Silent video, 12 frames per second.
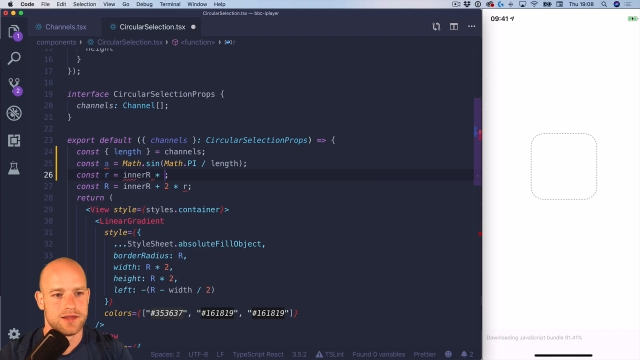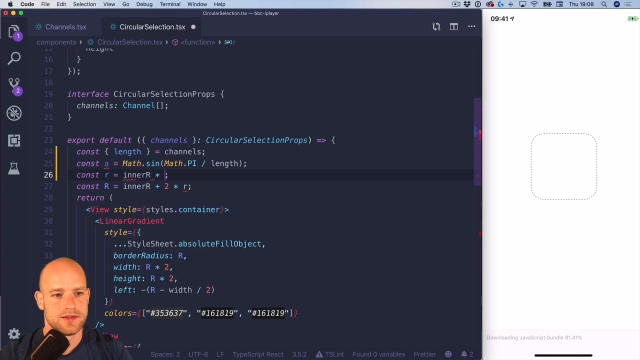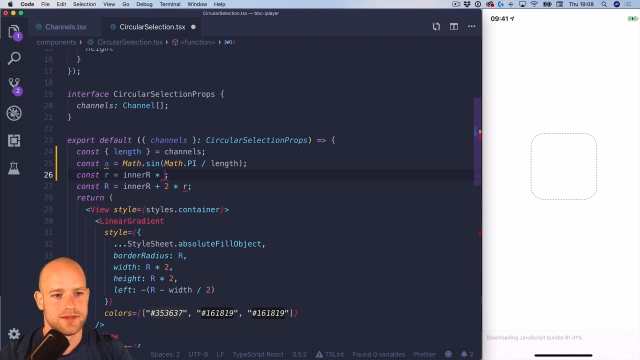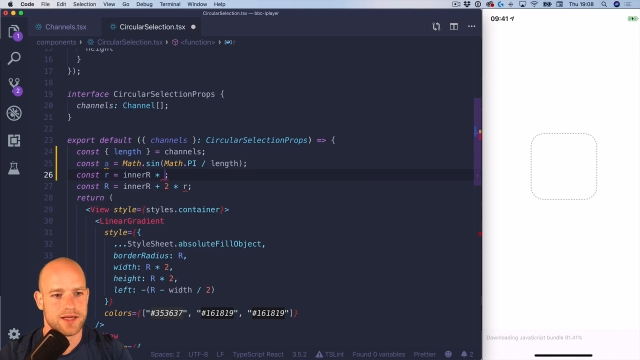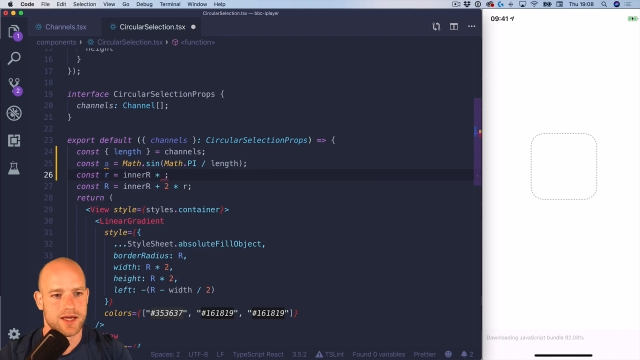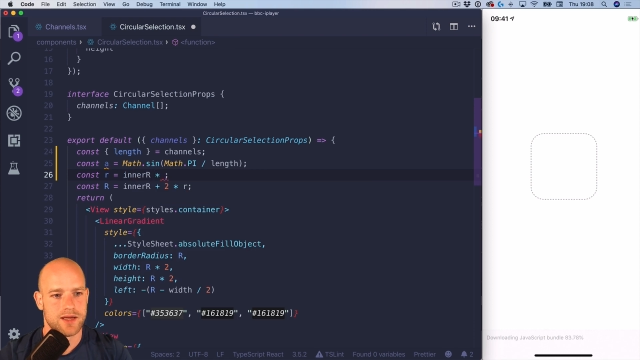
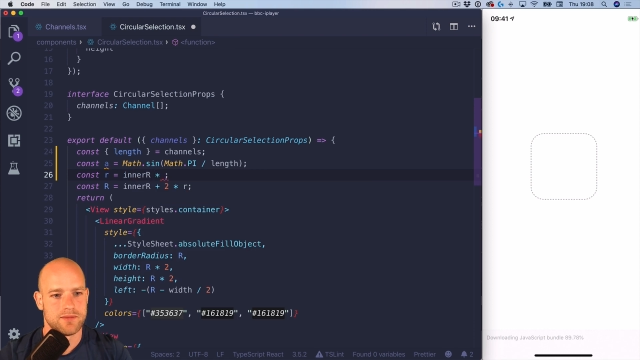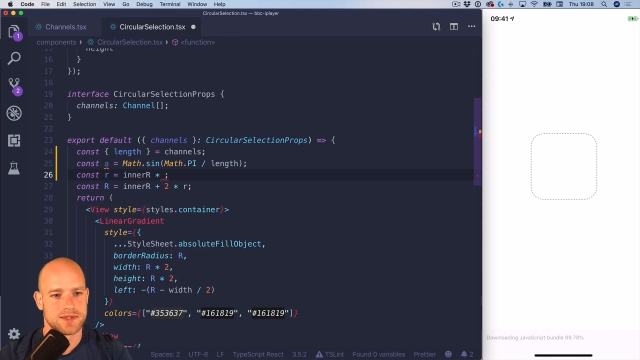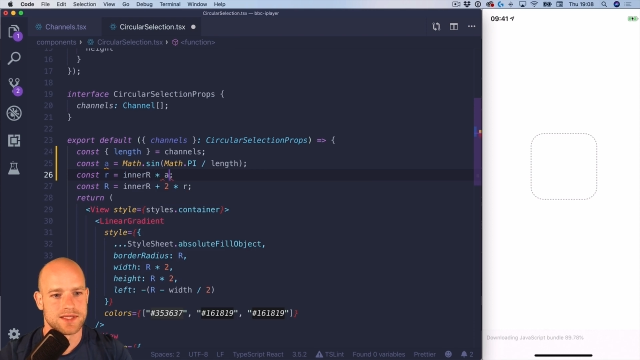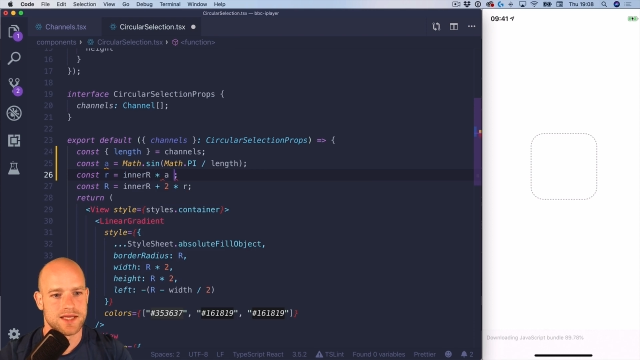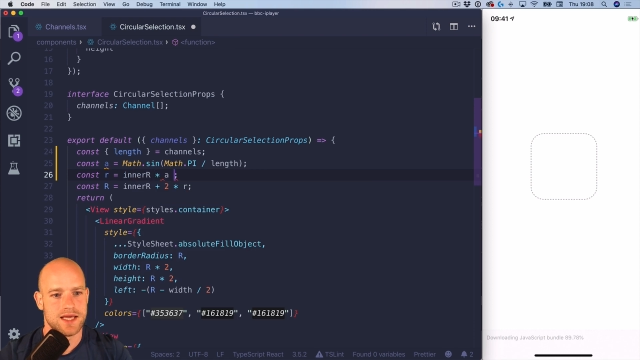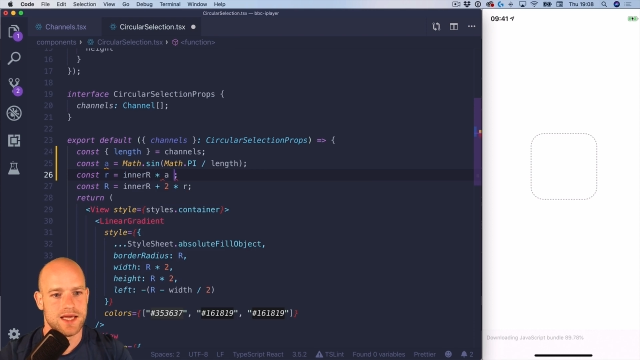times
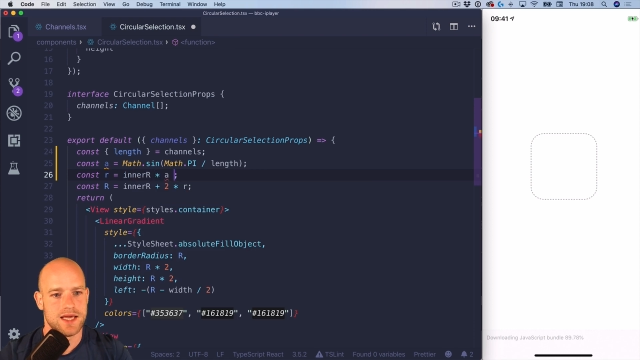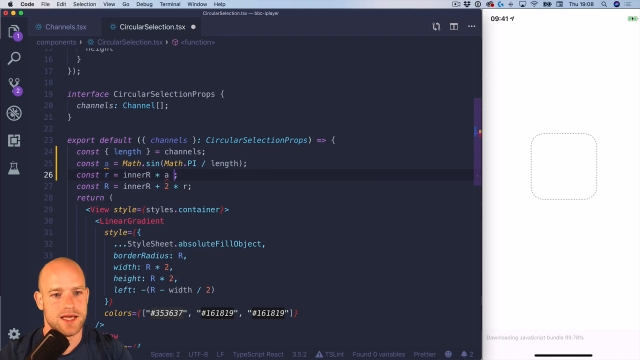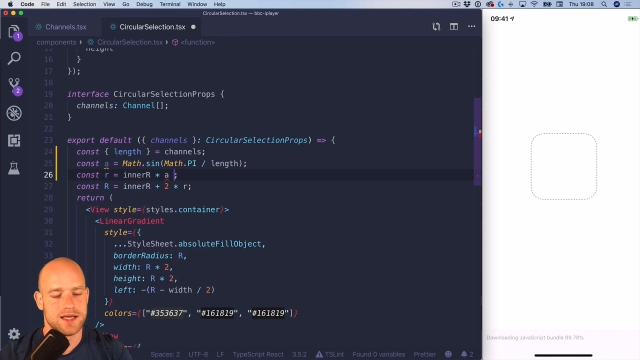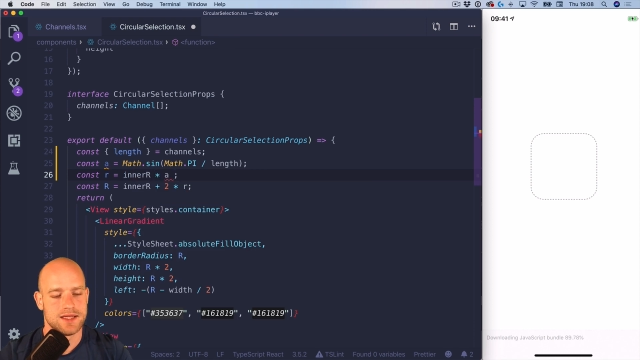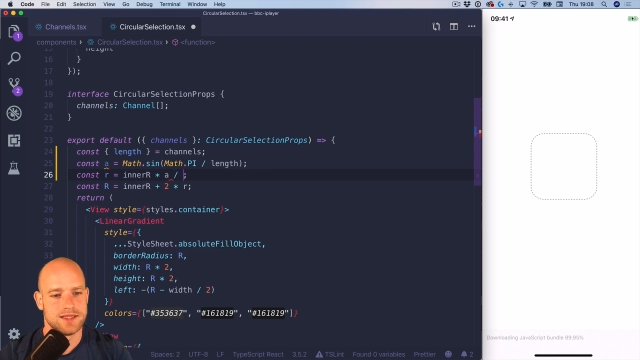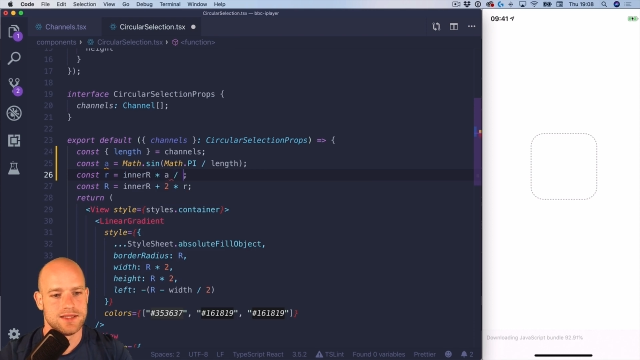
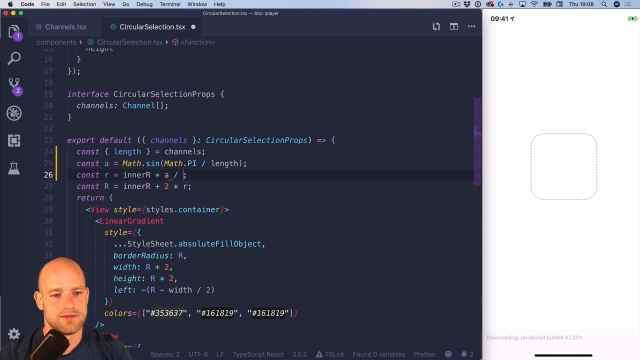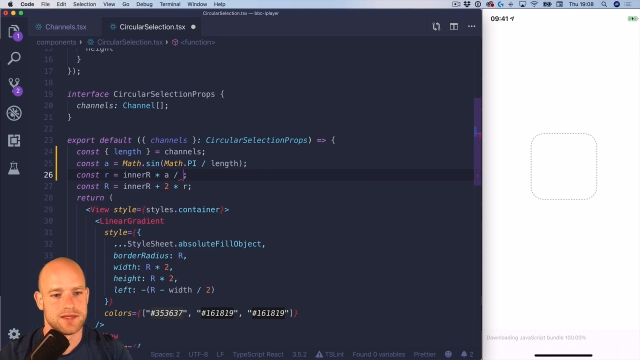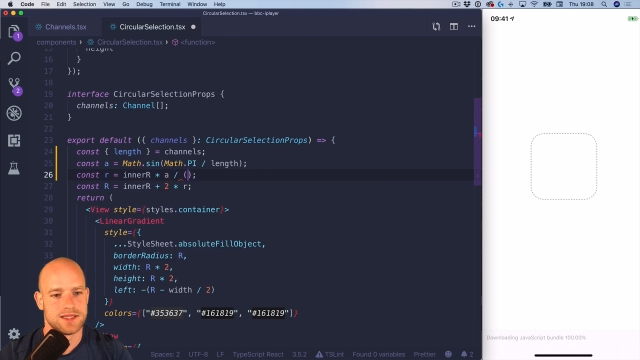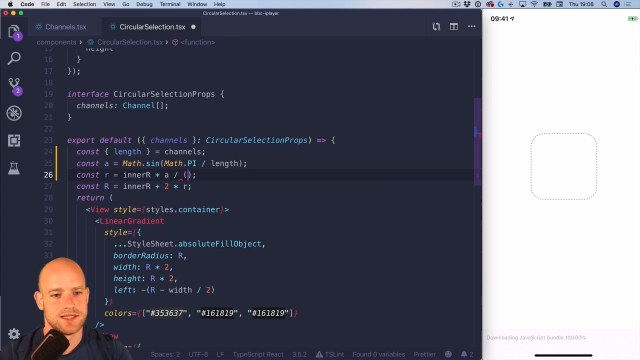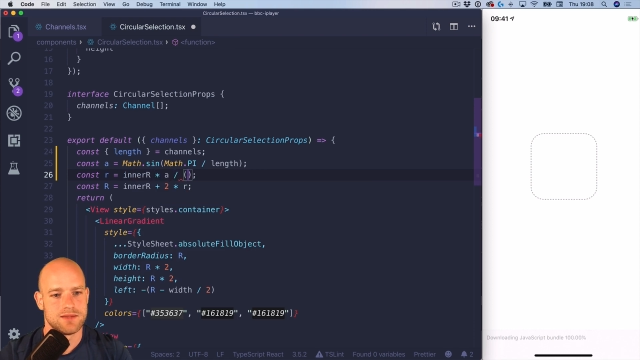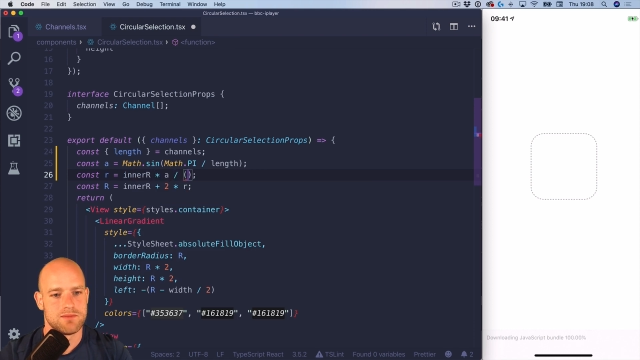a divided